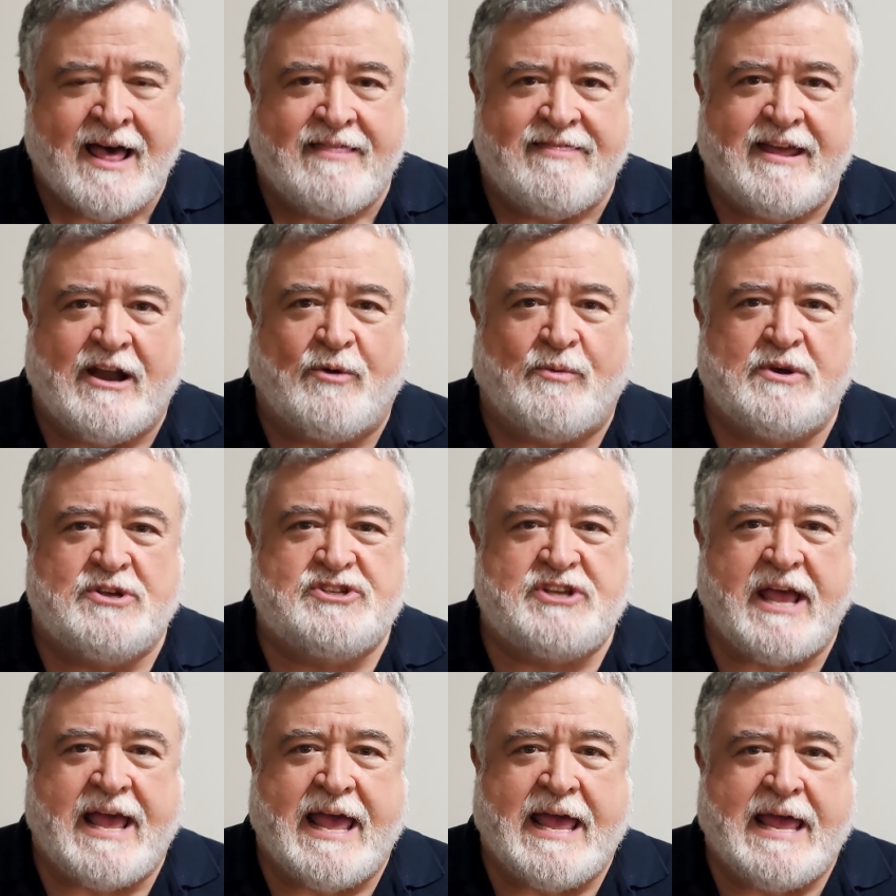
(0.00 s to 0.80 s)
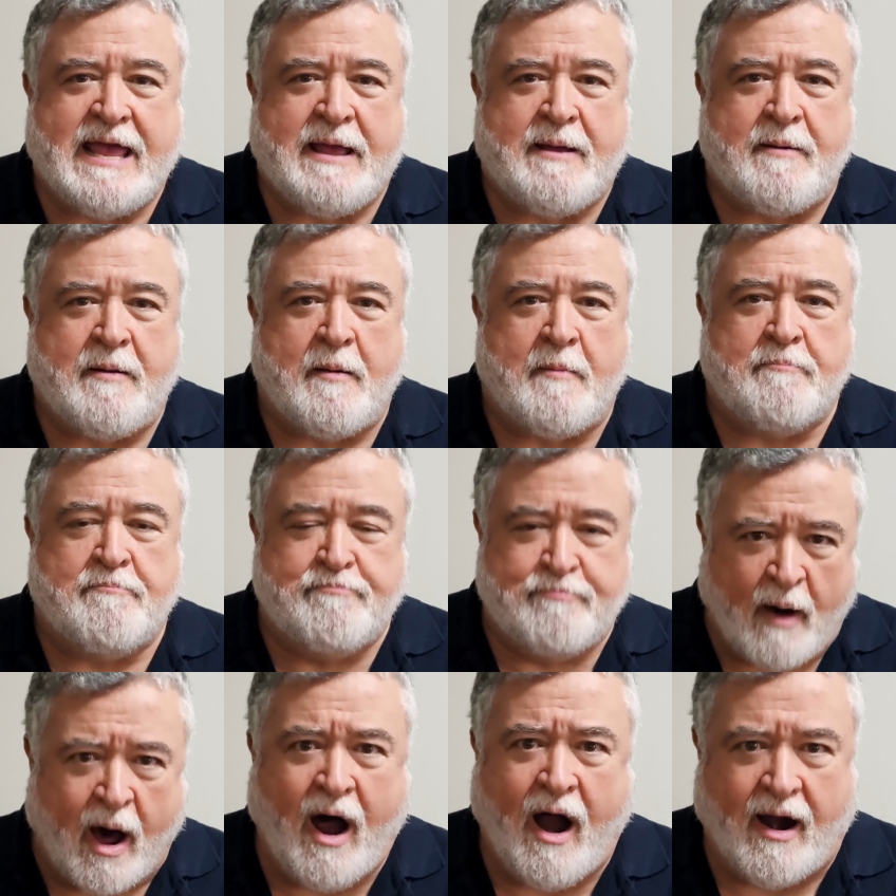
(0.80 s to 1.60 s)
There was a
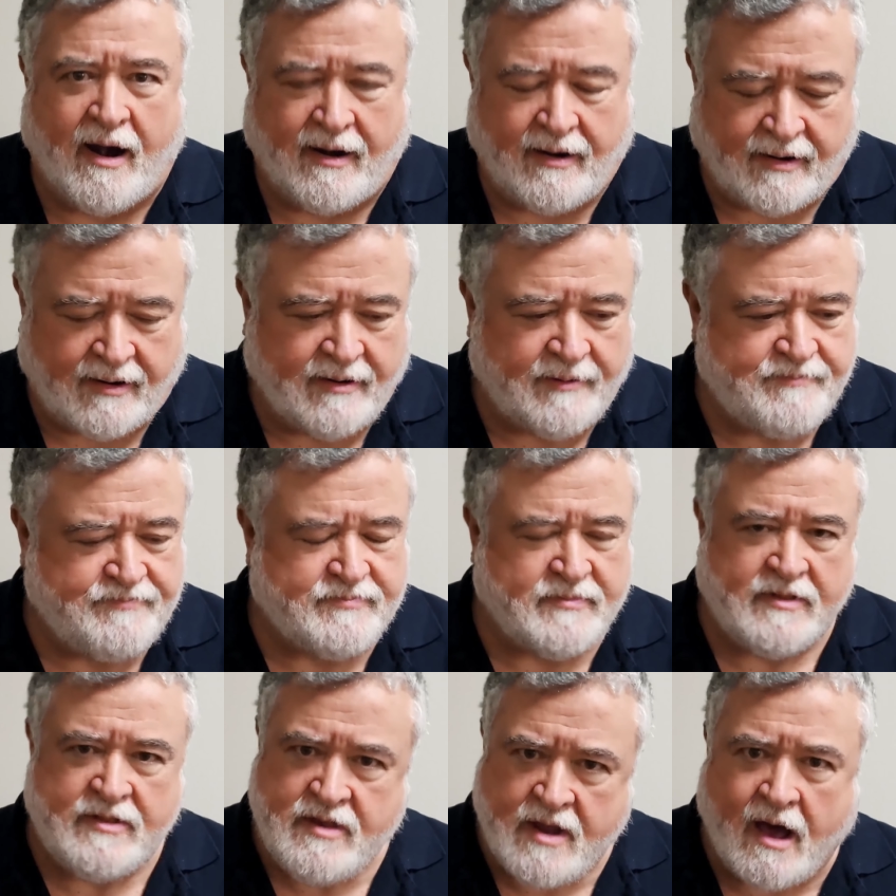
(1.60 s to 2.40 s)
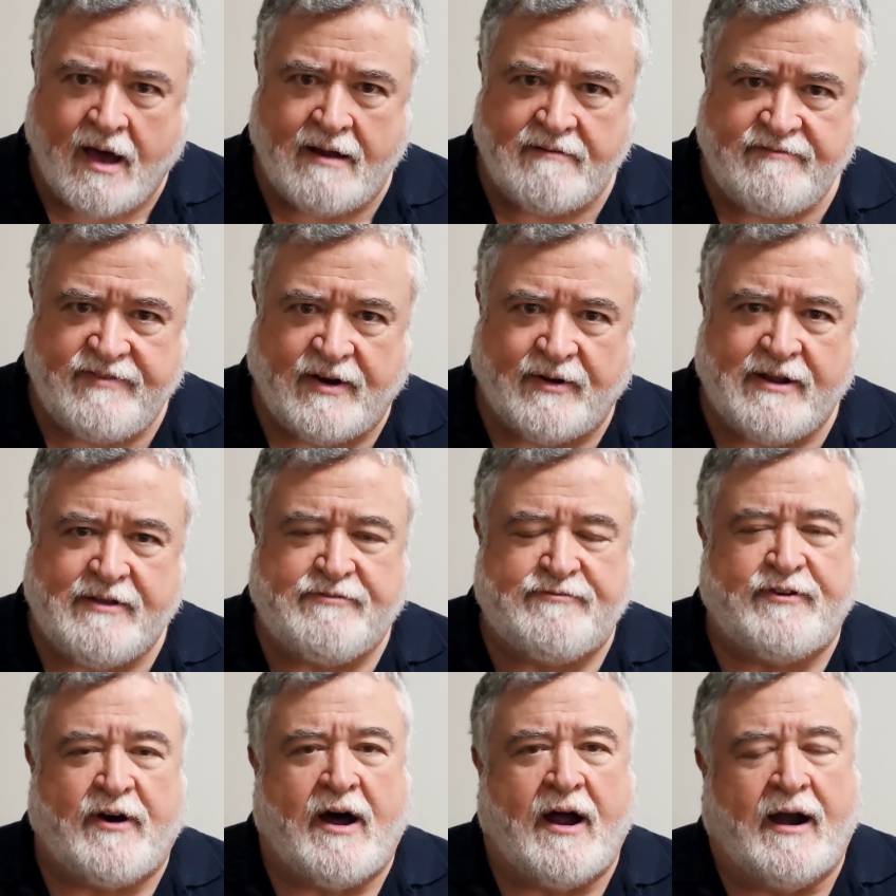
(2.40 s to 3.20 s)
bar not very
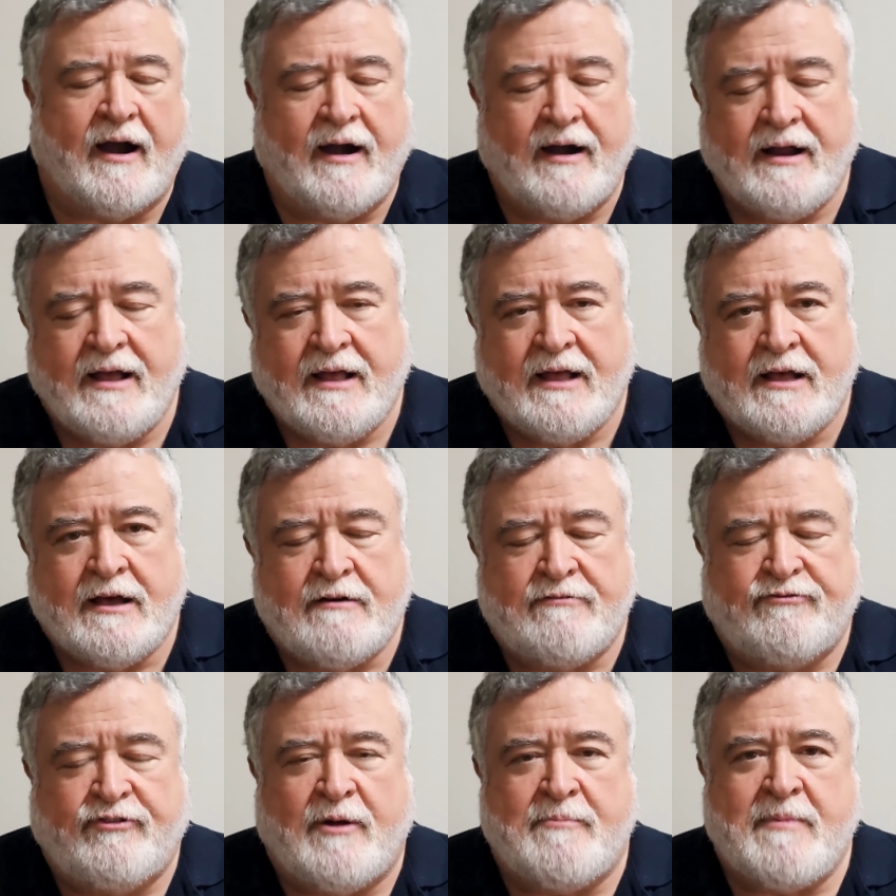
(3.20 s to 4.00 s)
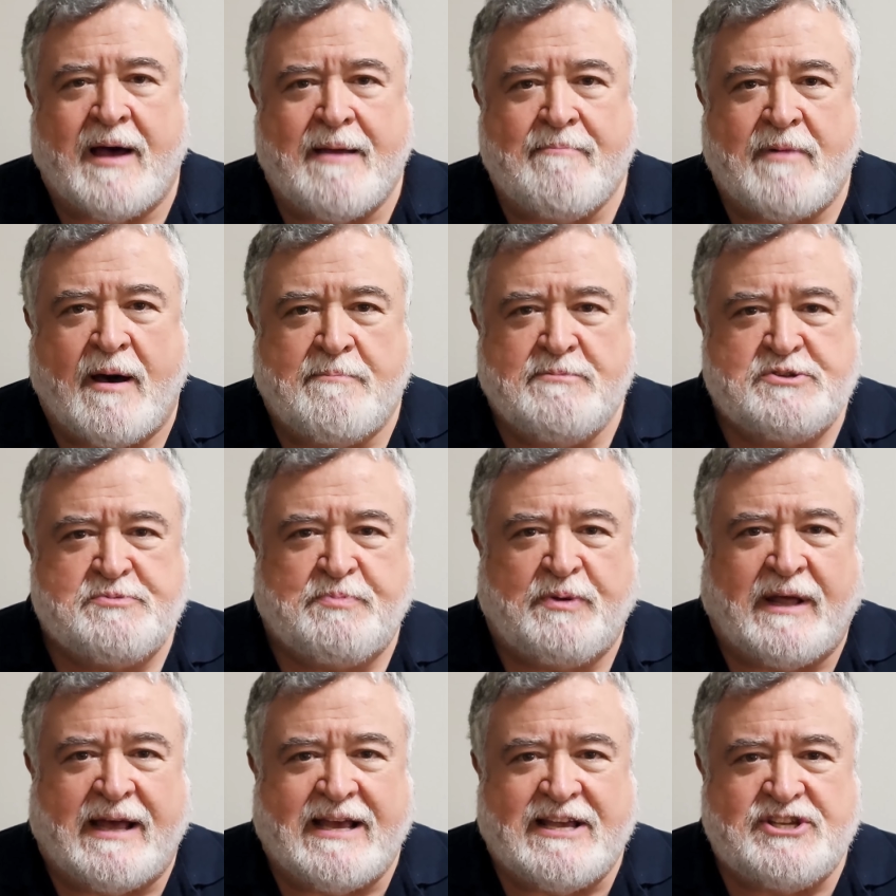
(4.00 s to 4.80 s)
far from my mom's
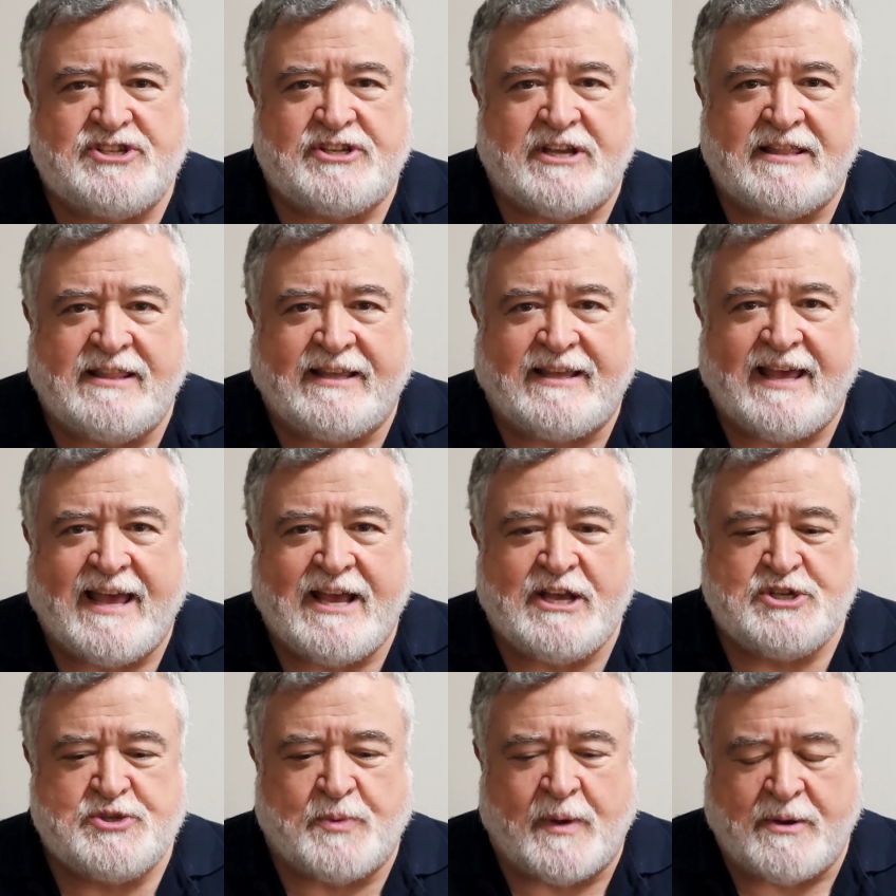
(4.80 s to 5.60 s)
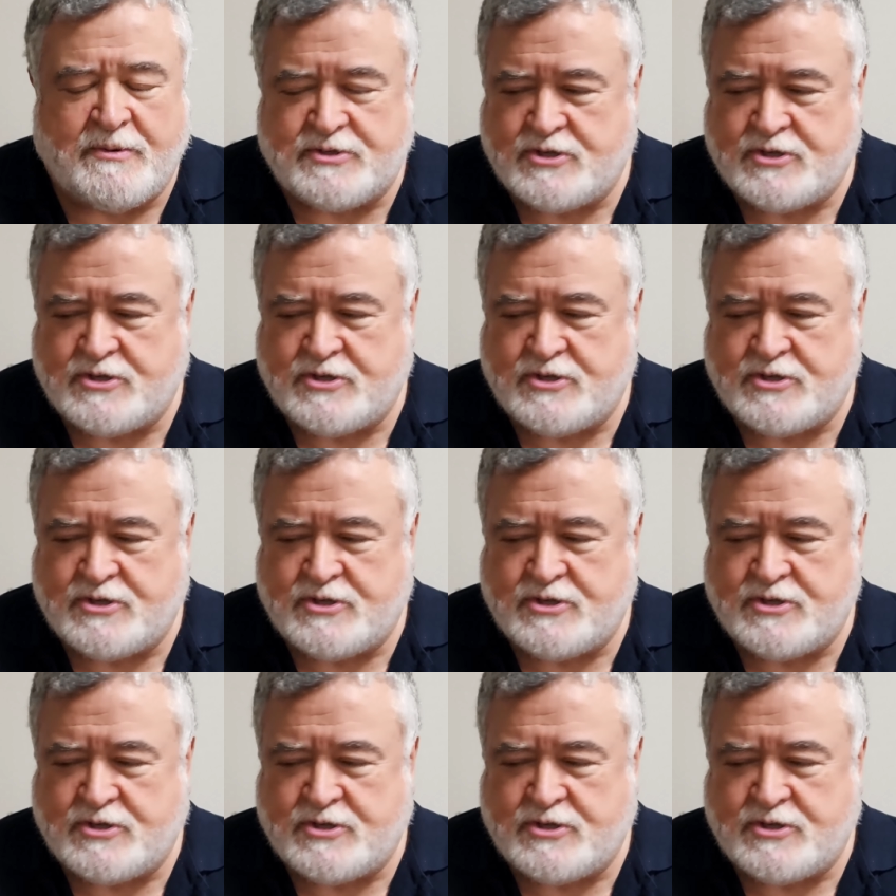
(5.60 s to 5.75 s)
place in the Kingsway. It was